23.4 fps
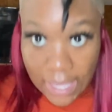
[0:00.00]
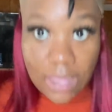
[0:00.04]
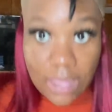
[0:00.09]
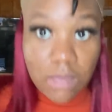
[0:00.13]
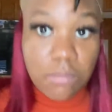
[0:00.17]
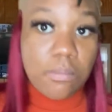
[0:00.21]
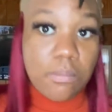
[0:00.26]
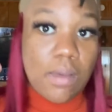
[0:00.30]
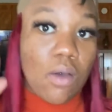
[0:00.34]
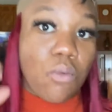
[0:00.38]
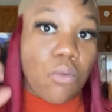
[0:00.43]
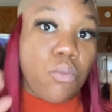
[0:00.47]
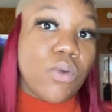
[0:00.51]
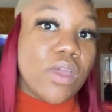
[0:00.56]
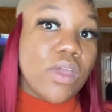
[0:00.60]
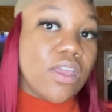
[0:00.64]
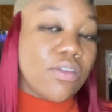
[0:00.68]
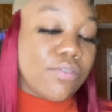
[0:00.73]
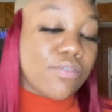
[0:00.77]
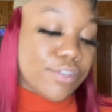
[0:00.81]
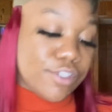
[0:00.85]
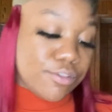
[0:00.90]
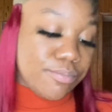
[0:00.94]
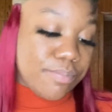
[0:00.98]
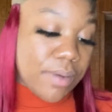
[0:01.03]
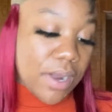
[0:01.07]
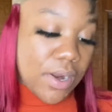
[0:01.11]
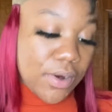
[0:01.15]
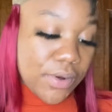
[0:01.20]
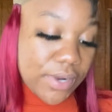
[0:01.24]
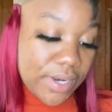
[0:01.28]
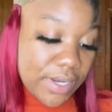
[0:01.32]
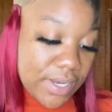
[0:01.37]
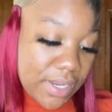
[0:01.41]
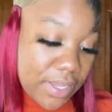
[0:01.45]
and my weave is
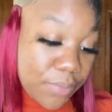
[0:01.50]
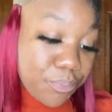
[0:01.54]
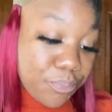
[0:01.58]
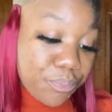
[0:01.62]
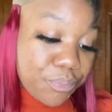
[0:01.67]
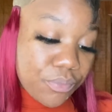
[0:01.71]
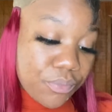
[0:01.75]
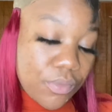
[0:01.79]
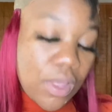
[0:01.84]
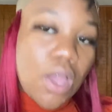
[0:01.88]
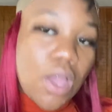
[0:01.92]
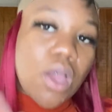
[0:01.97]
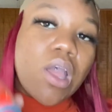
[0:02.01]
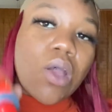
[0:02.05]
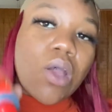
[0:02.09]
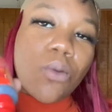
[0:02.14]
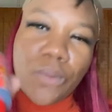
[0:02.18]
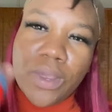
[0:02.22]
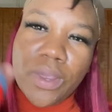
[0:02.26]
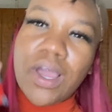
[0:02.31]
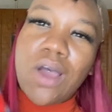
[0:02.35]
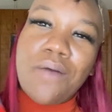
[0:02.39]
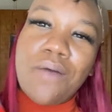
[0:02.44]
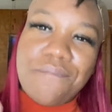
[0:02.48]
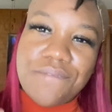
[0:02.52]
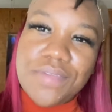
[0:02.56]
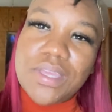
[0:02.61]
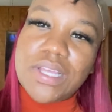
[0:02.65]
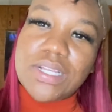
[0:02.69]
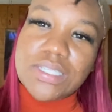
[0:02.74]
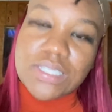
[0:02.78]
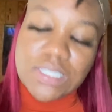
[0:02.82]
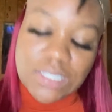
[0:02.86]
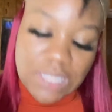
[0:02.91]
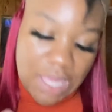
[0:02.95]
burgundy. We gonna
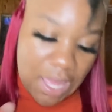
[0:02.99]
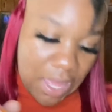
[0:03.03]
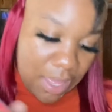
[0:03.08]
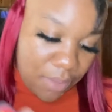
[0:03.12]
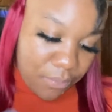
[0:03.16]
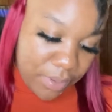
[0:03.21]
fix that.